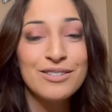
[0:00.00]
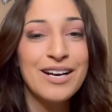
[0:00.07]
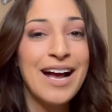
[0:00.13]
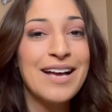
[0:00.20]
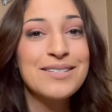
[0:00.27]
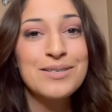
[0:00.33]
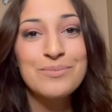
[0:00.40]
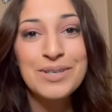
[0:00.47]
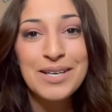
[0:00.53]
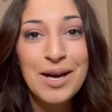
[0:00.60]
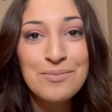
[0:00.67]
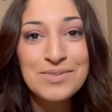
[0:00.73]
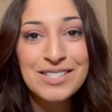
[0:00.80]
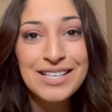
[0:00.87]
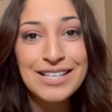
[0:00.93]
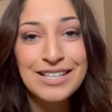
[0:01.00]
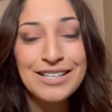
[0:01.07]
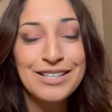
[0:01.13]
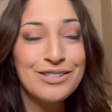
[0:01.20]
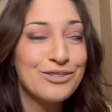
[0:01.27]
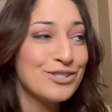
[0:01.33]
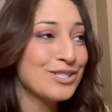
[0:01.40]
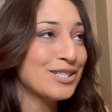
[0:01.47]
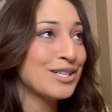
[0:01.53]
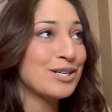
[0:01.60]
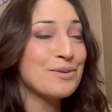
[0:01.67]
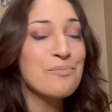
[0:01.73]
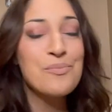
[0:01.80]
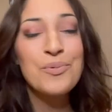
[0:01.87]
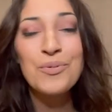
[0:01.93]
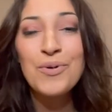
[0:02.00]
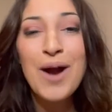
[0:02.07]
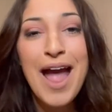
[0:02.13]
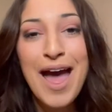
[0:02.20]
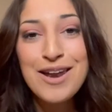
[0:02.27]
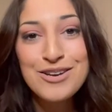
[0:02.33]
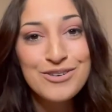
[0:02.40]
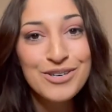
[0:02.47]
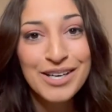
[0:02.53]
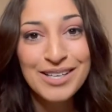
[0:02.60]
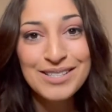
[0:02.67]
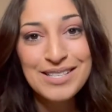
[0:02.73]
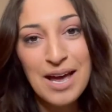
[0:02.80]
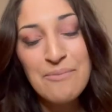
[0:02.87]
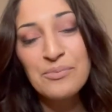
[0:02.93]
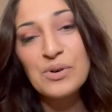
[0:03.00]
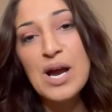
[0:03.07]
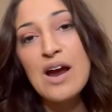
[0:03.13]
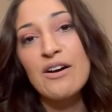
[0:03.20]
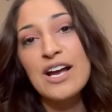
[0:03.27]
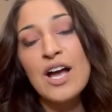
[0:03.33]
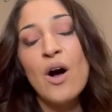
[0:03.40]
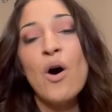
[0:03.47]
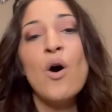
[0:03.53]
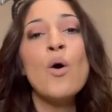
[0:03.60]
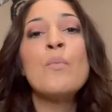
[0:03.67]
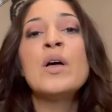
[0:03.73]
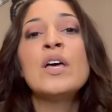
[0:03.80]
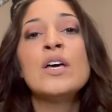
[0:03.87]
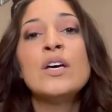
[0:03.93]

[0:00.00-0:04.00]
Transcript: or has it been updated, or is there a brand new contemporary home?